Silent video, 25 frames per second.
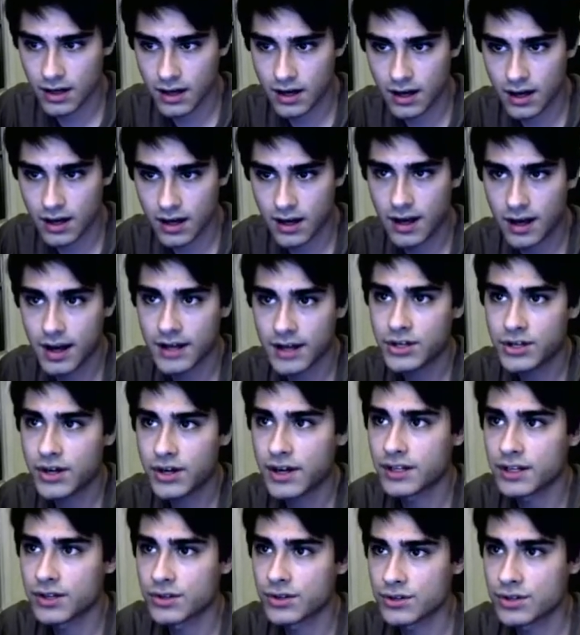I try to
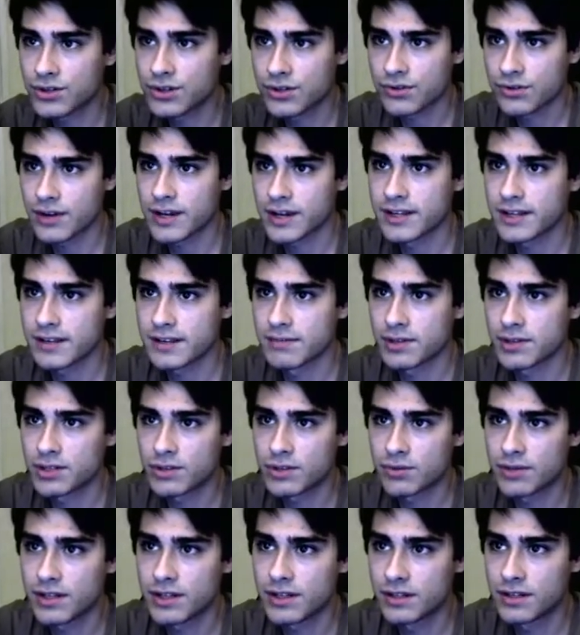go straight in
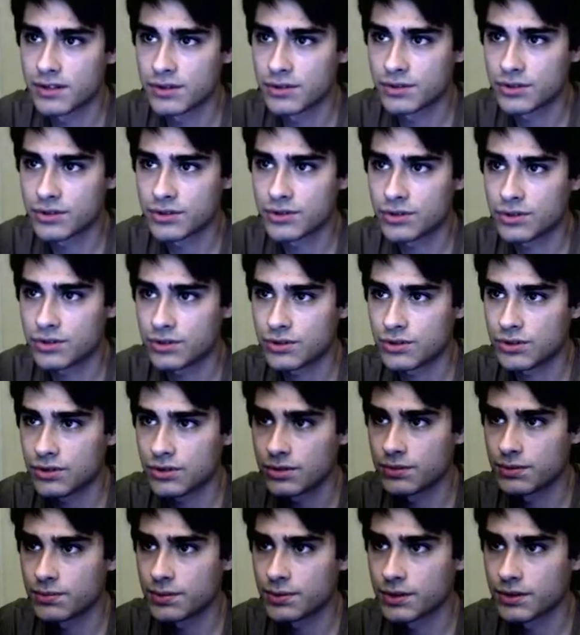between those two
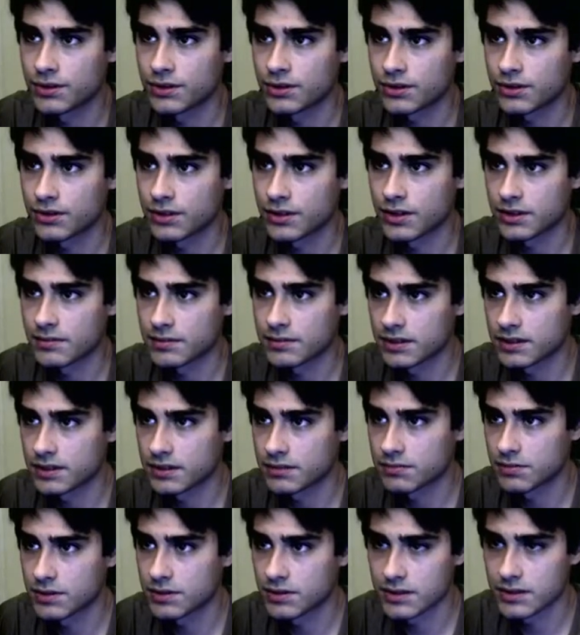pillars. Hold on, let me just
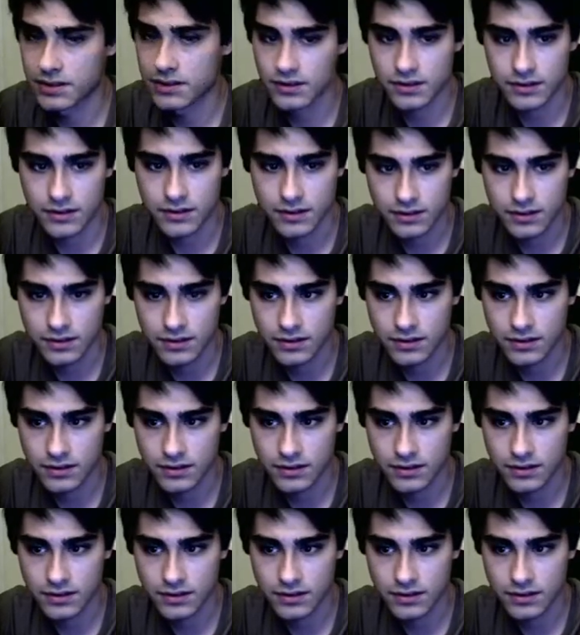move this.